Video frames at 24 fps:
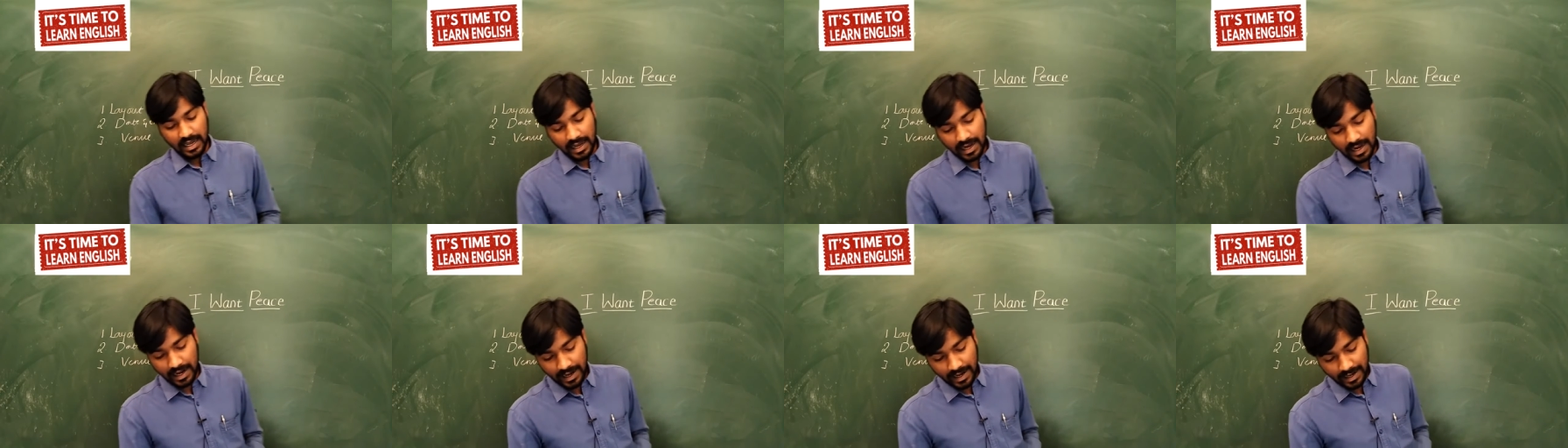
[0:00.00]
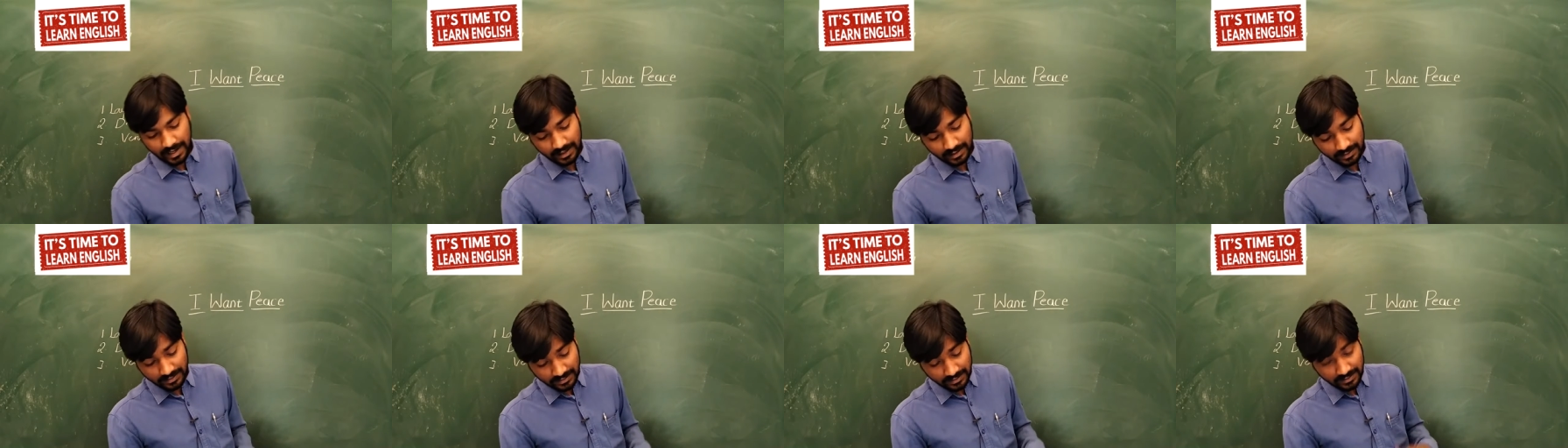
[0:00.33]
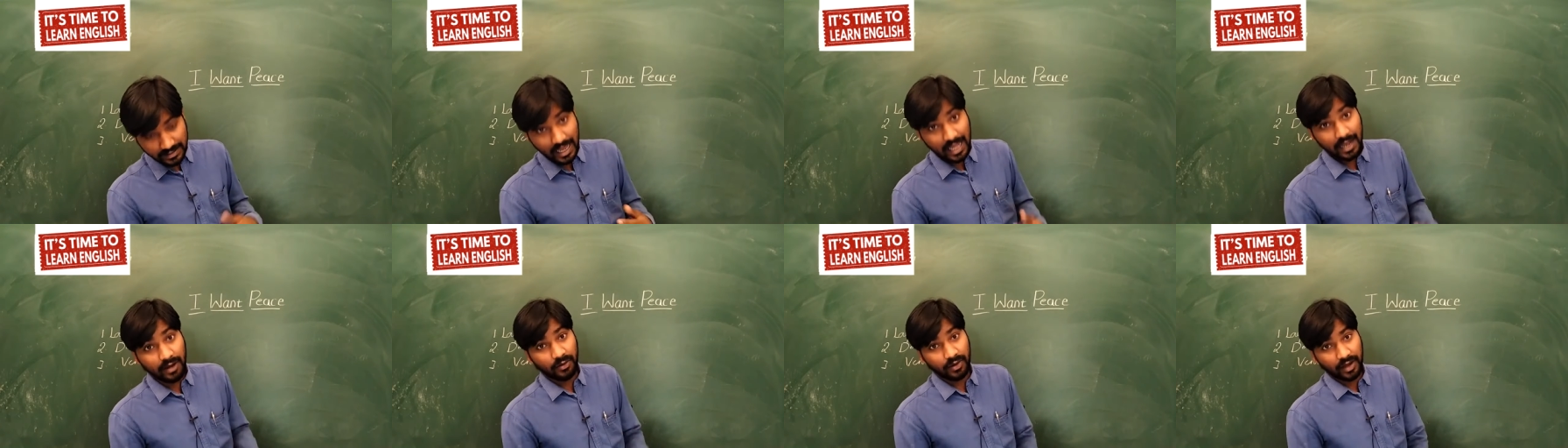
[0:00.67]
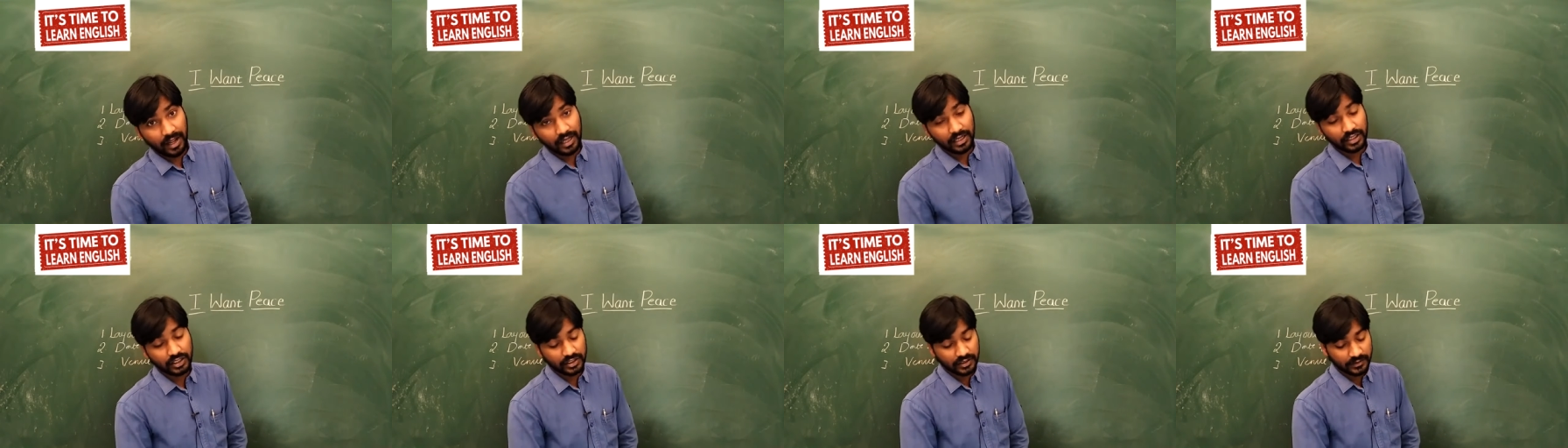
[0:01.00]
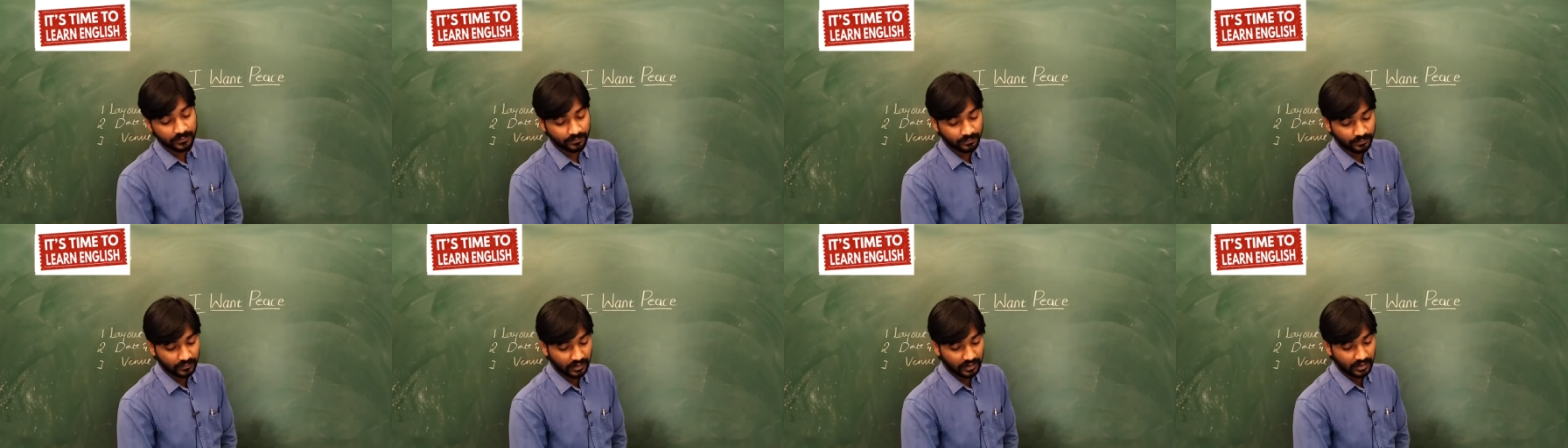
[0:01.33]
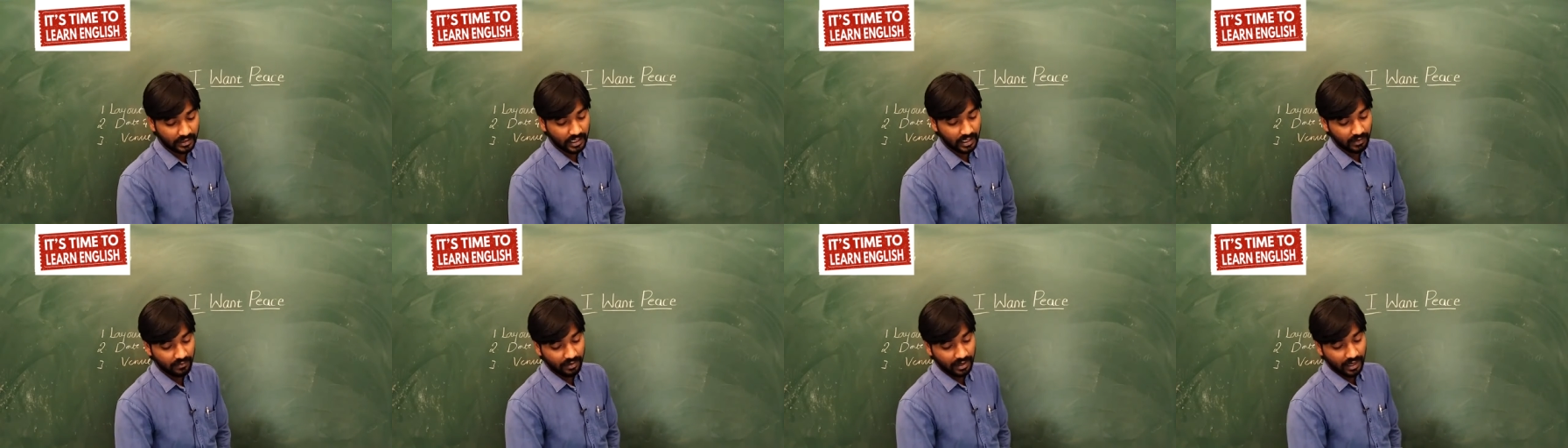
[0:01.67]
and the salutation,
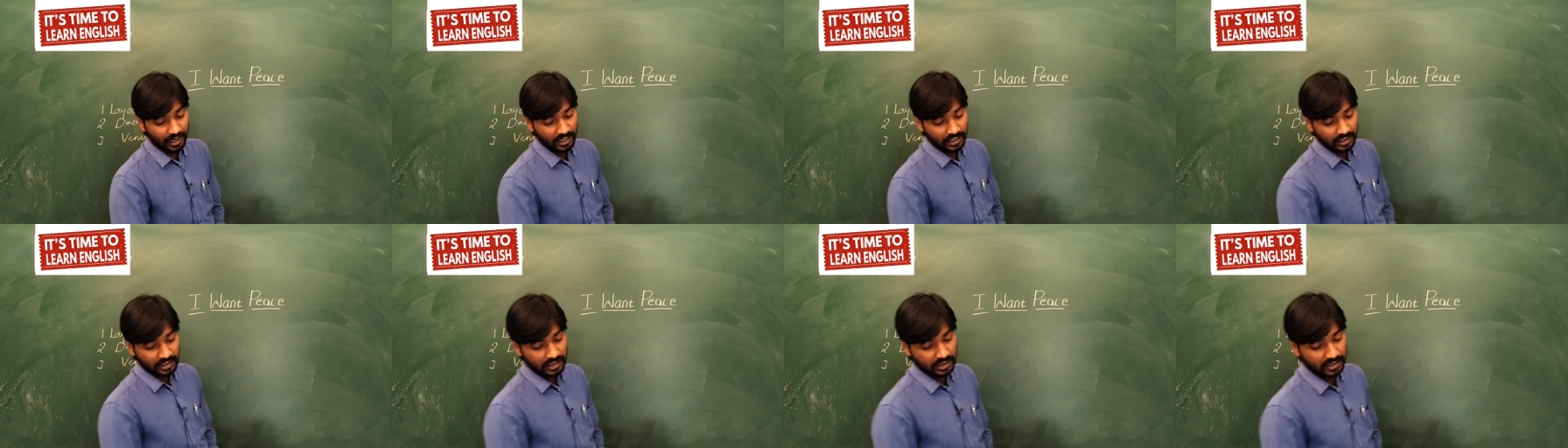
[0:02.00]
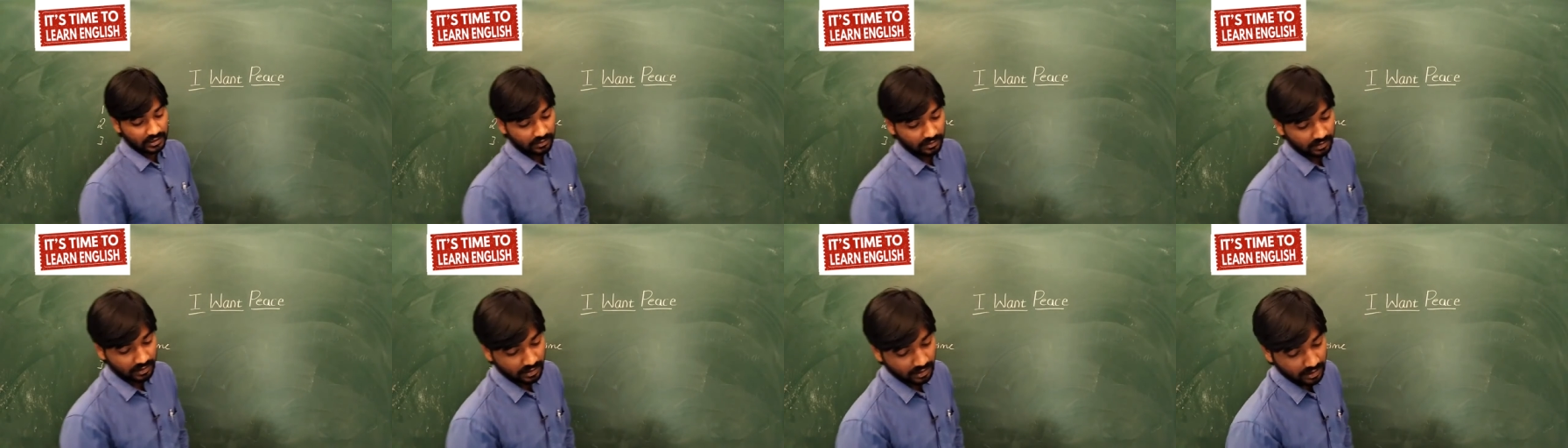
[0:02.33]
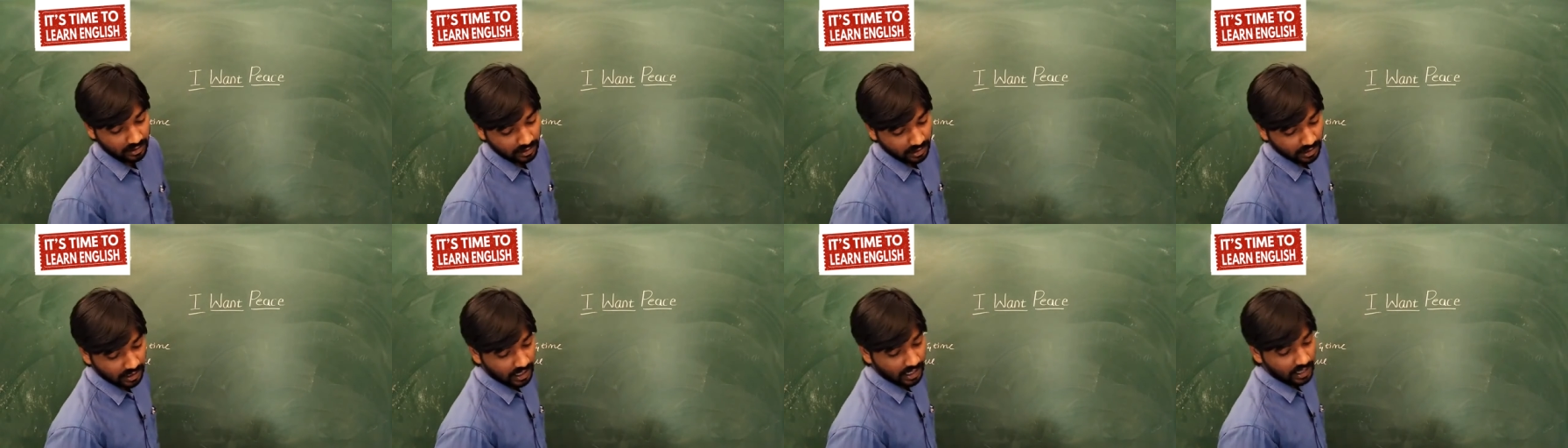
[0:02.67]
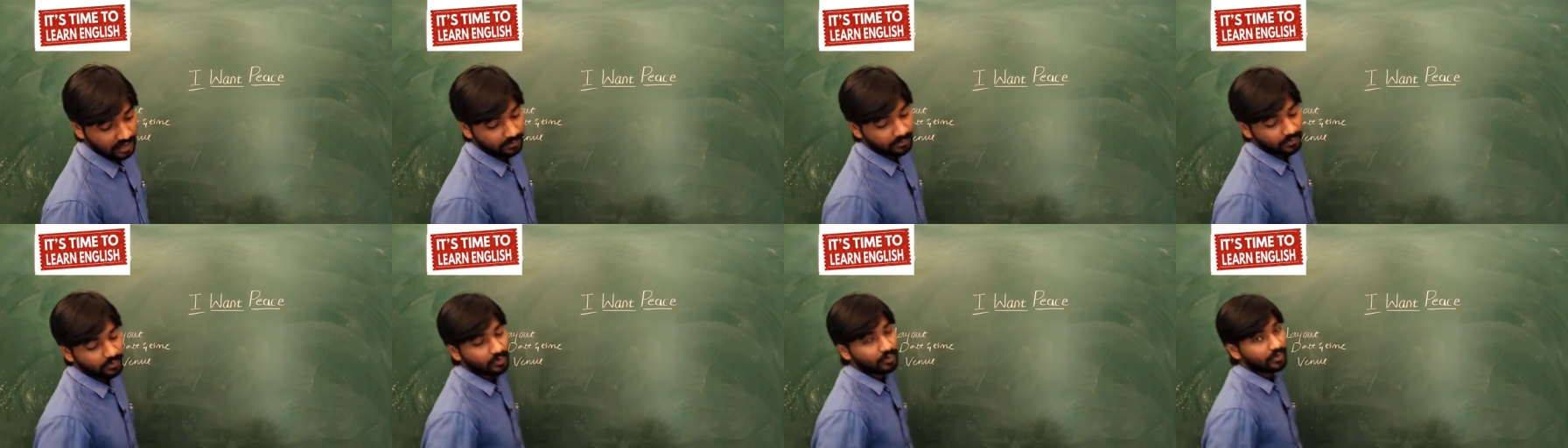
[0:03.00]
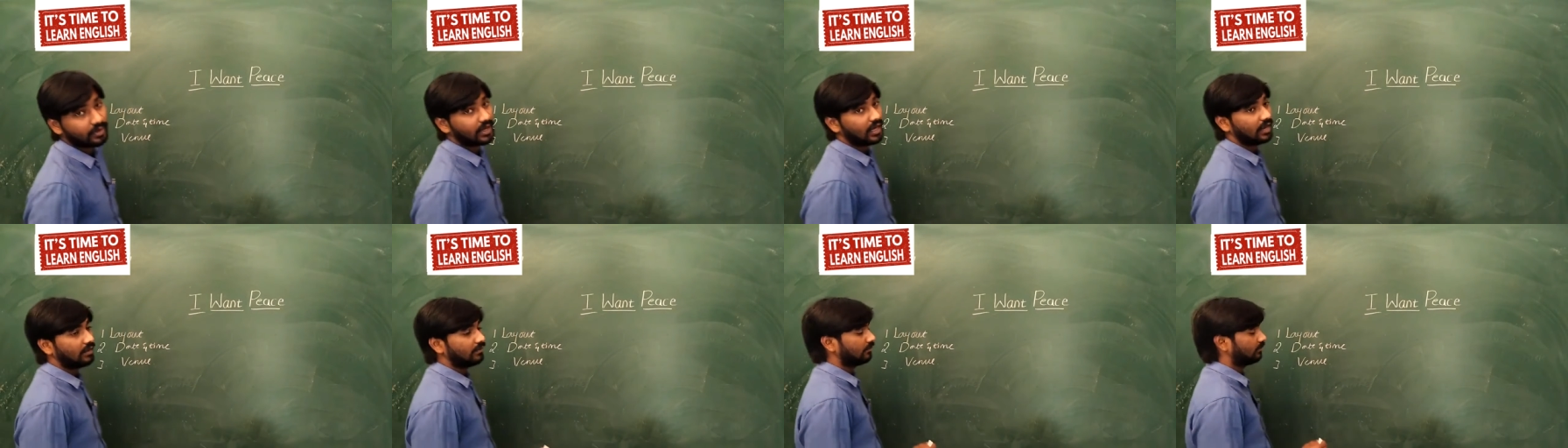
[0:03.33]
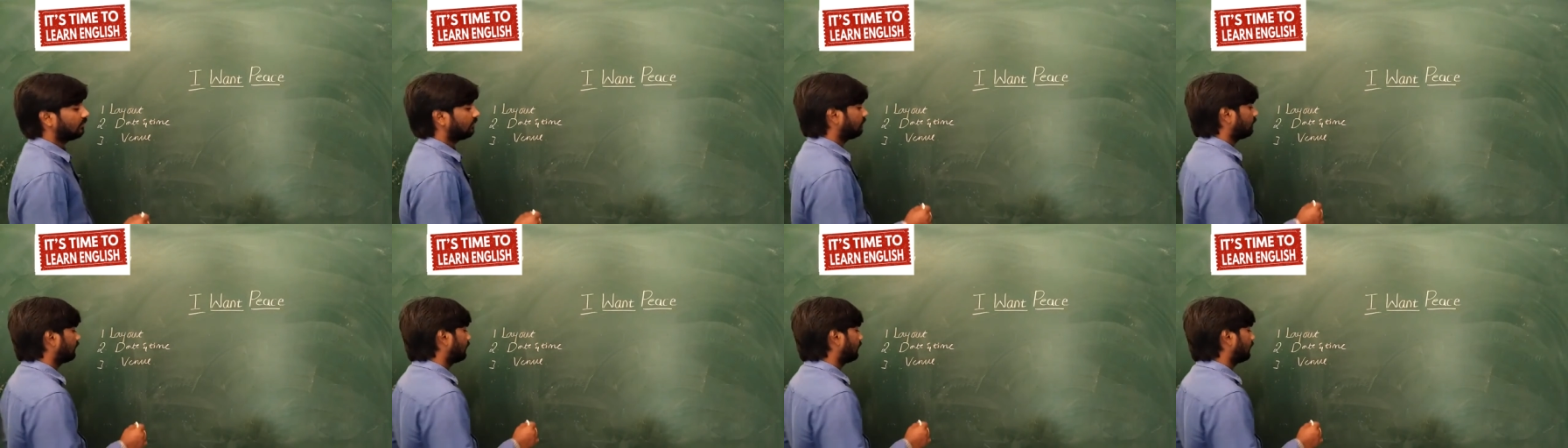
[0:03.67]
invitation, and program.